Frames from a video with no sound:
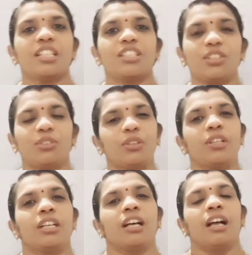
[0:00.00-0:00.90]

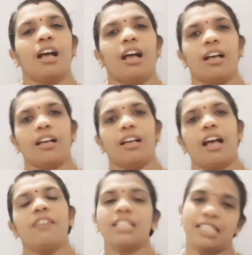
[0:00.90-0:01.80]
So,
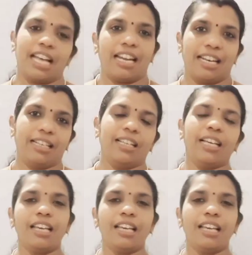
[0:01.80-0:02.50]
our channel